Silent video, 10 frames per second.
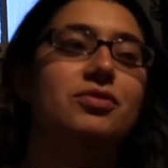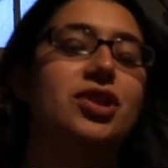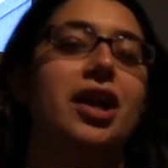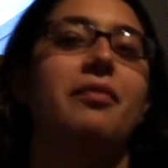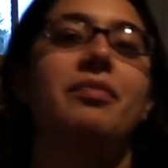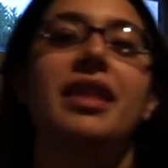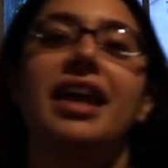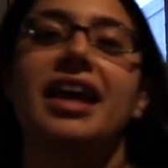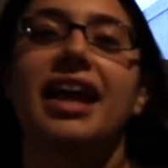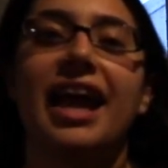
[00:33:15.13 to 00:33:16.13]
Shut up.
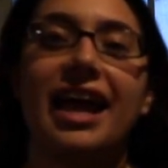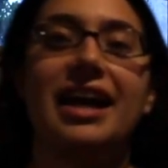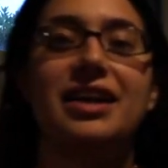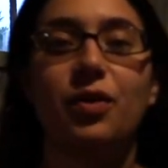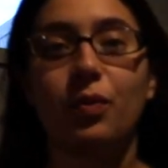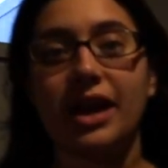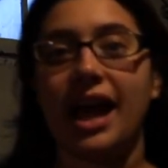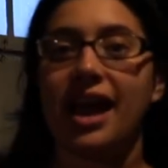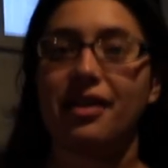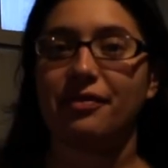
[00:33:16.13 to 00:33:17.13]
And we
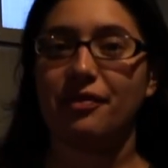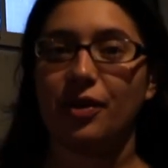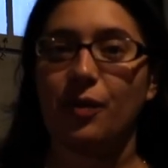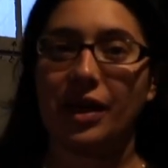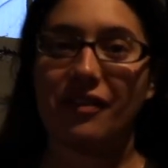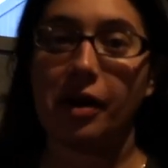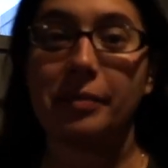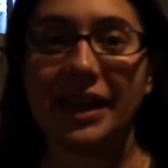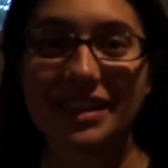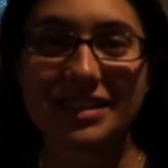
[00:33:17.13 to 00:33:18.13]
have
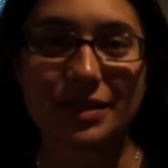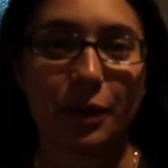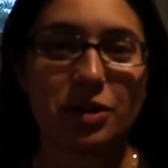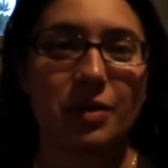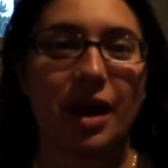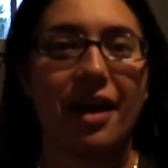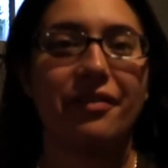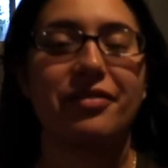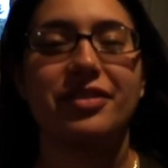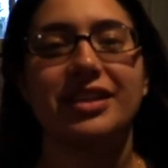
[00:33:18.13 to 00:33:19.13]
updates. We also have
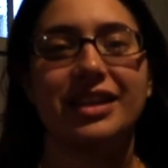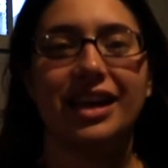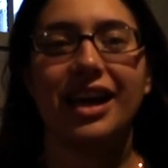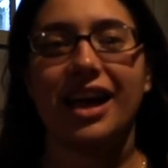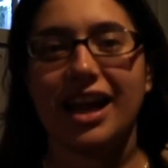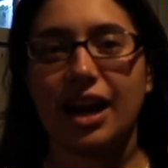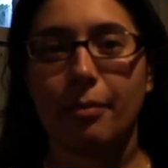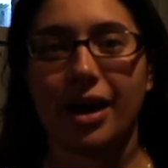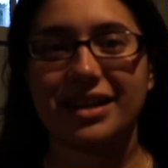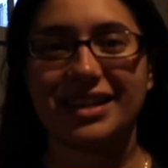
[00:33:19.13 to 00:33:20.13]
an
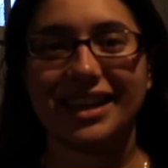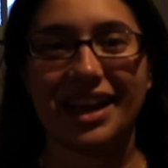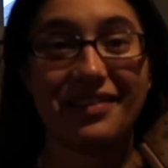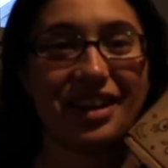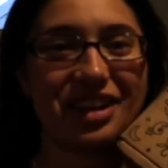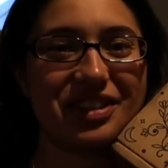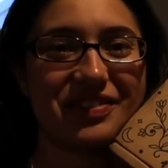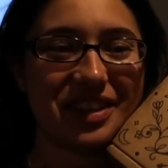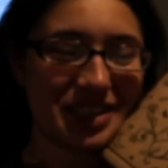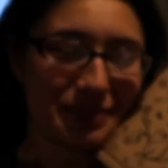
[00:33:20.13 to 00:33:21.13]
unboxing, a very,
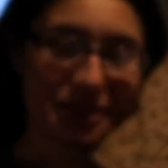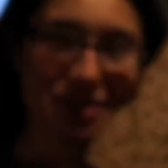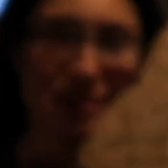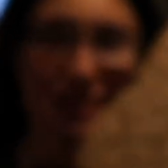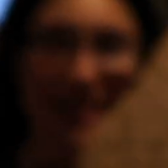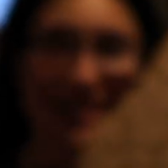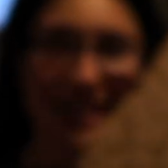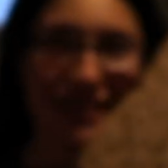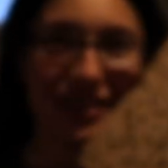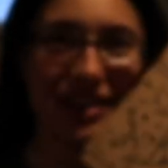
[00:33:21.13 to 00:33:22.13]
very special
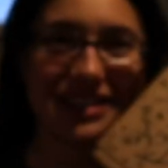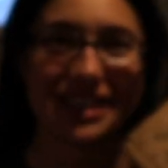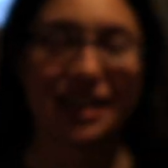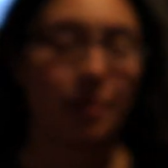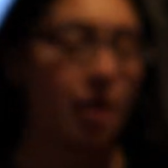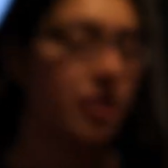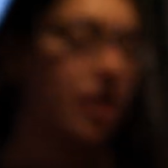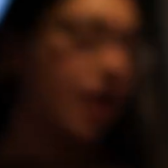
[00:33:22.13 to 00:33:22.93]
unboxing I'm very excited about.